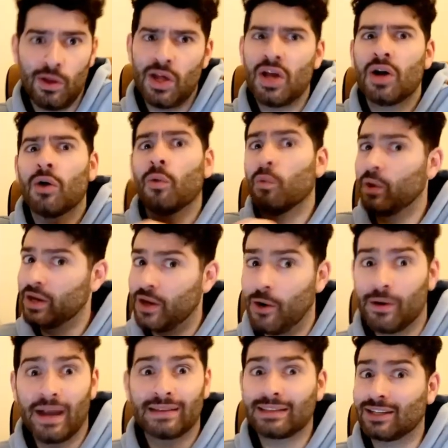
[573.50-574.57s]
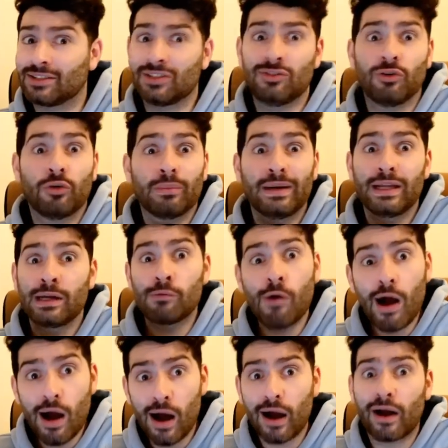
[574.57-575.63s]
We know that doesn't normally
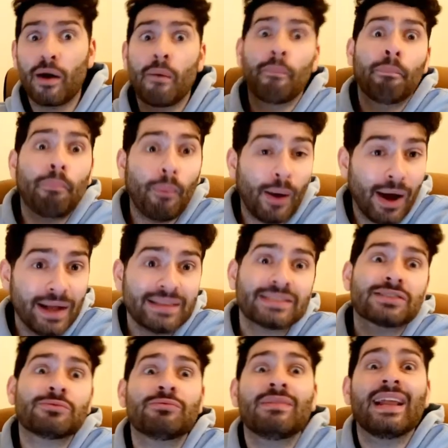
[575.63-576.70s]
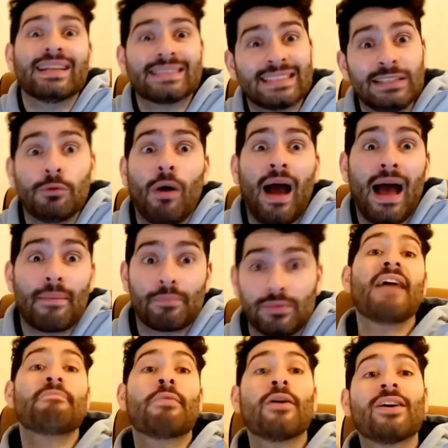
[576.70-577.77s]
work, but let's see what happens.
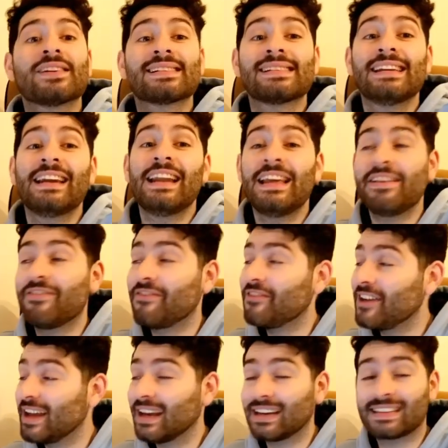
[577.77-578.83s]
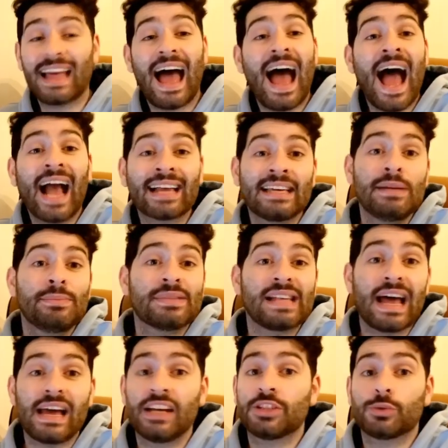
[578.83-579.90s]
Personally, think that Hakim
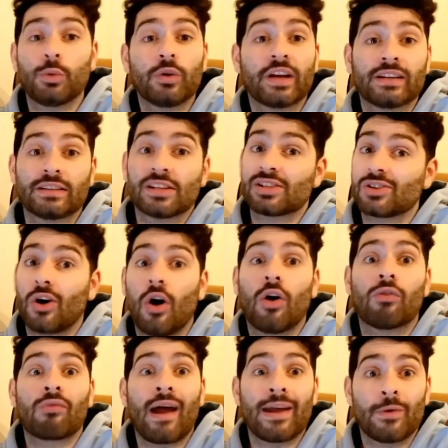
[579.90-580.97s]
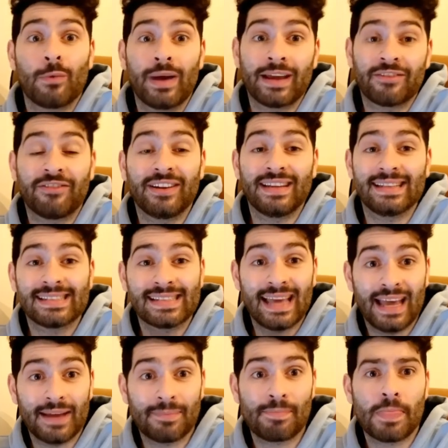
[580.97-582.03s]
Ziyech will get the start right wing for this game.